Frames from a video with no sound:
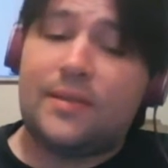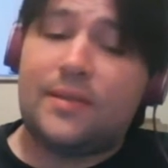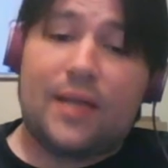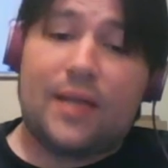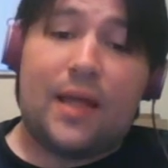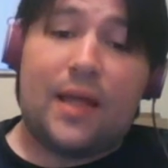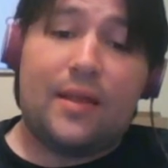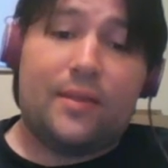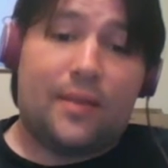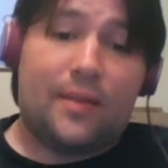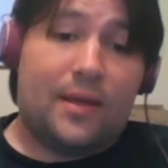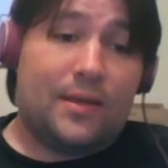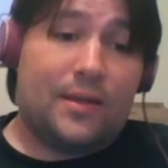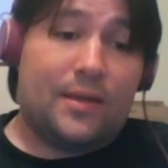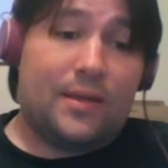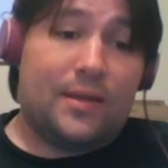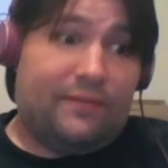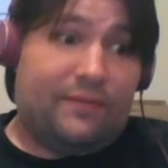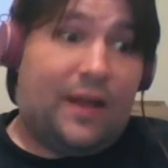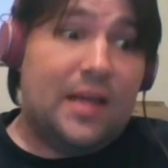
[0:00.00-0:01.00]
say
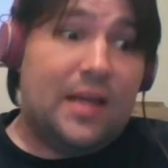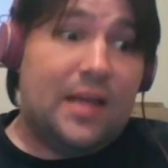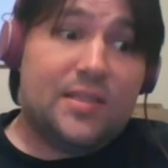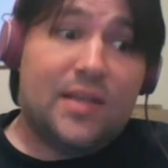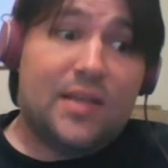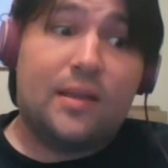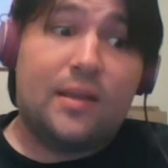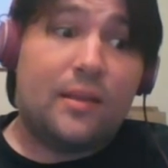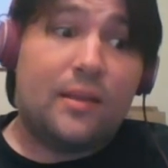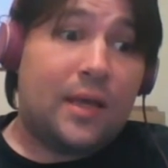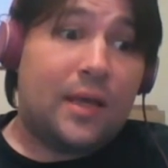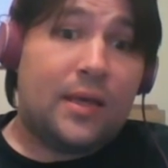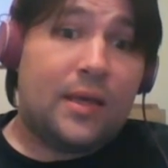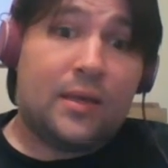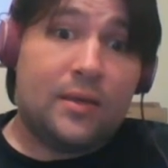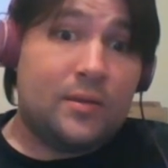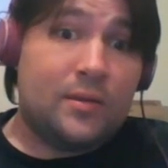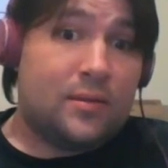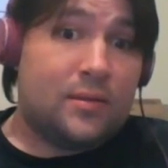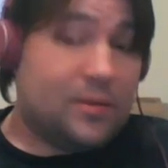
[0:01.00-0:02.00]
things. If I say
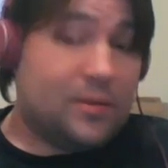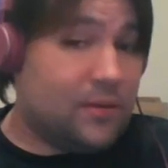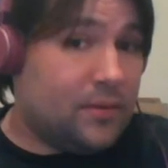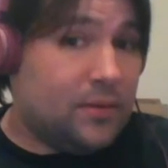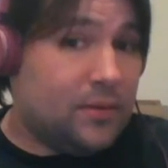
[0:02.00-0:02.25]
things,